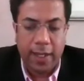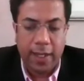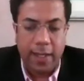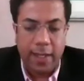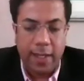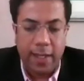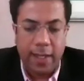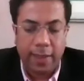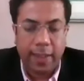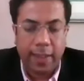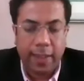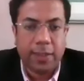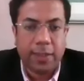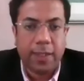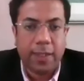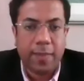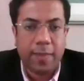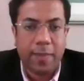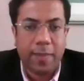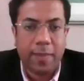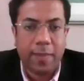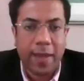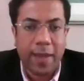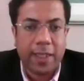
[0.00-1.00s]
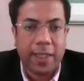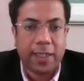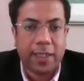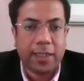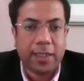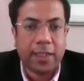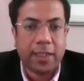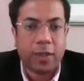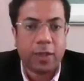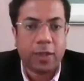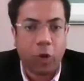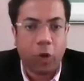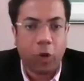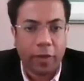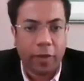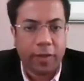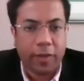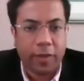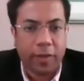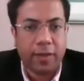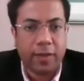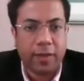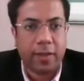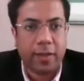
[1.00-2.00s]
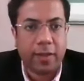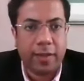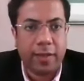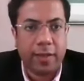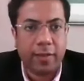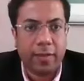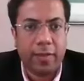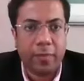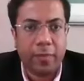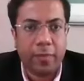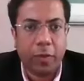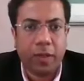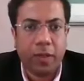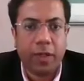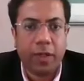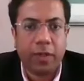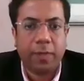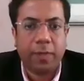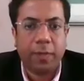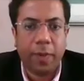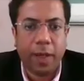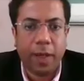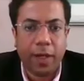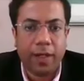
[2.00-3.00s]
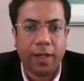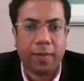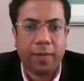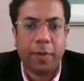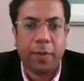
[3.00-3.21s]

essentially managing the costs is the important part,